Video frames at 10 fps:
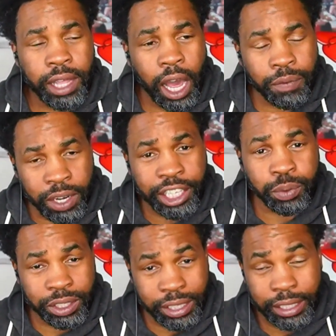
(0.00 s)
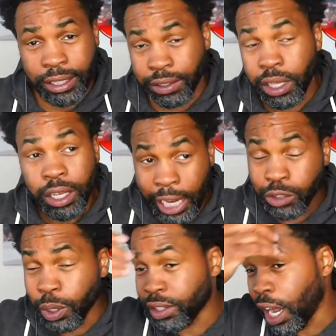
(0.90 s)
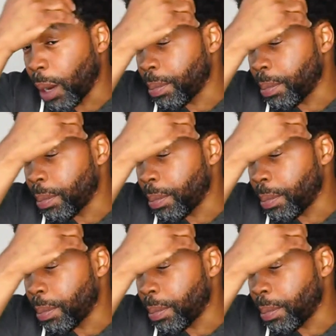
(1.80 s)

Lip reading: of least resistance. That's what Tom